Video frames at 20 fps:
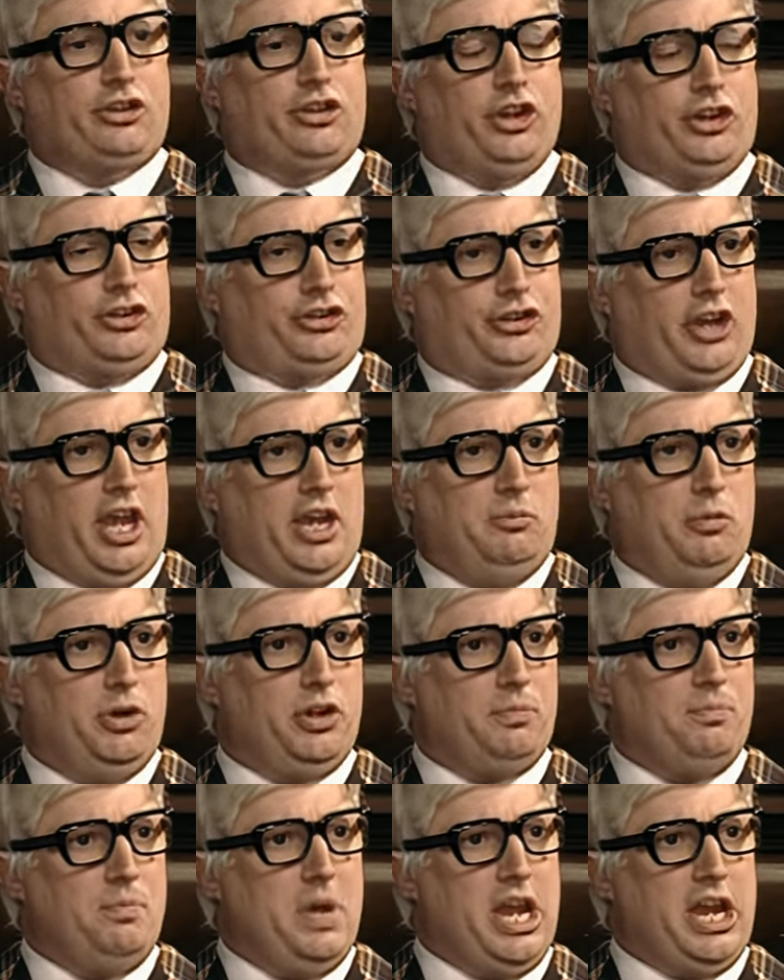the same
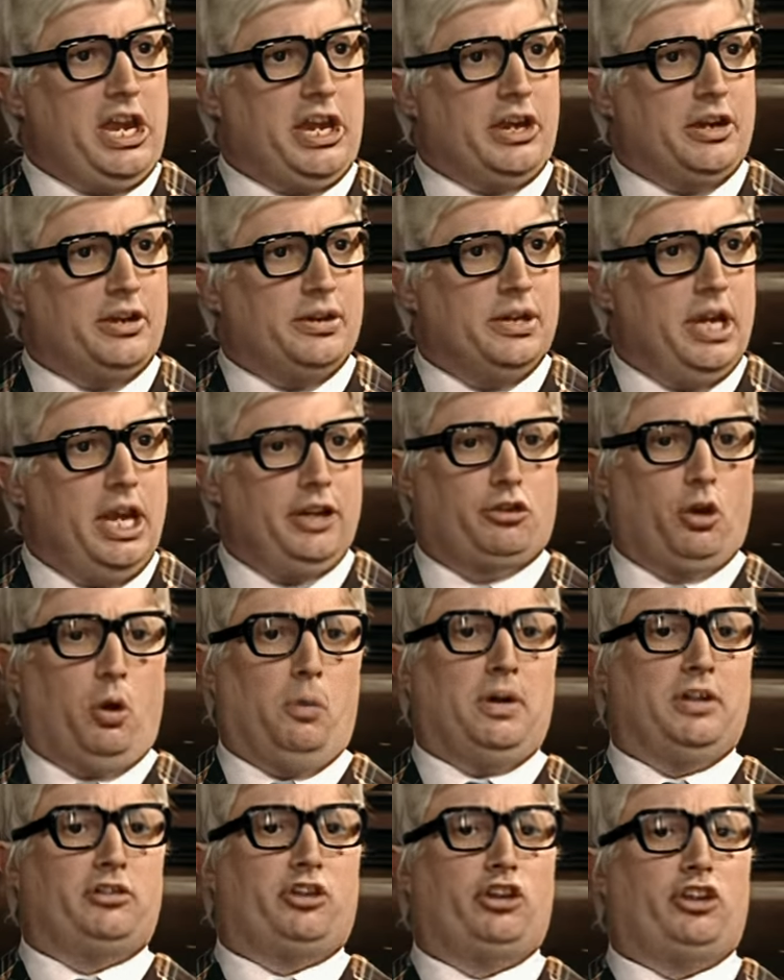with me. It's
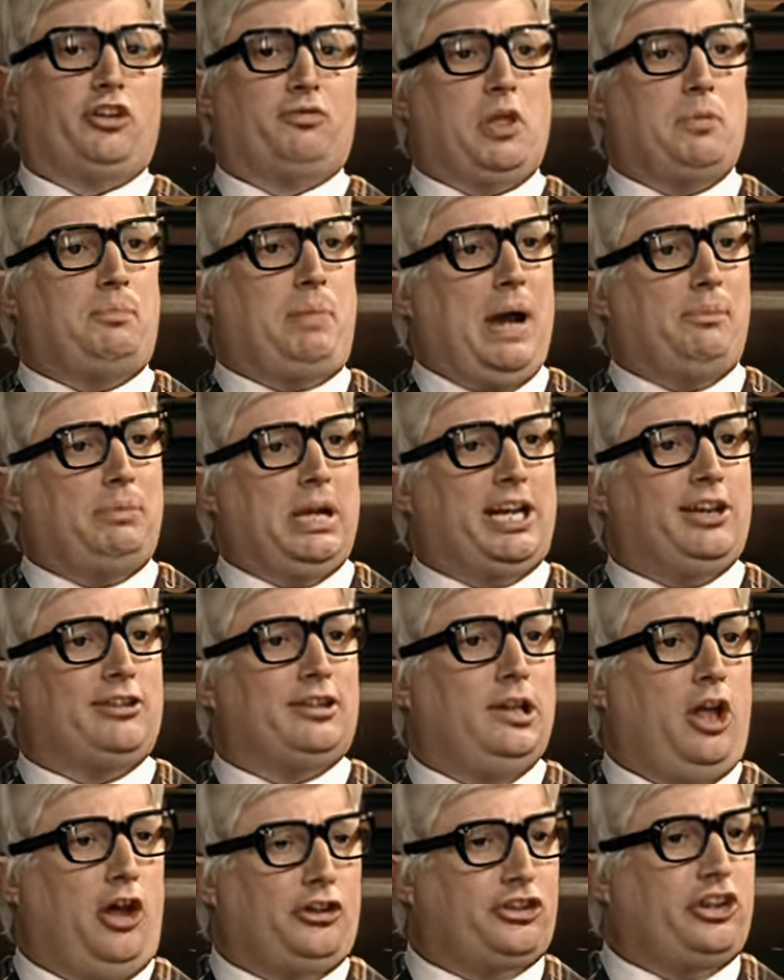almost as if the public has
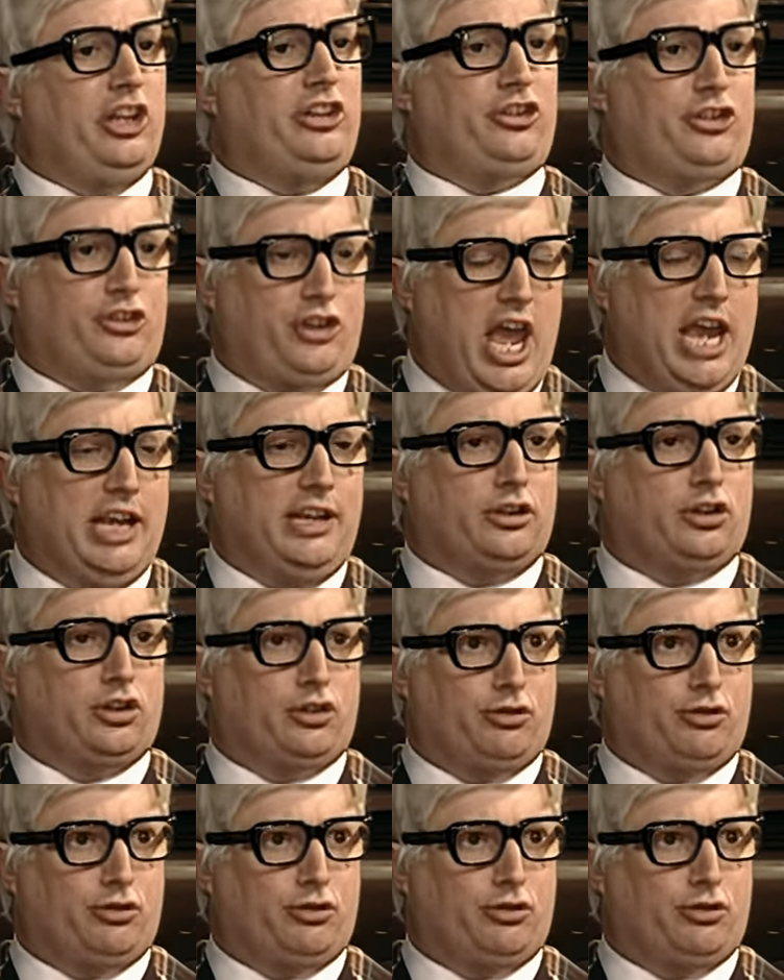lost its taste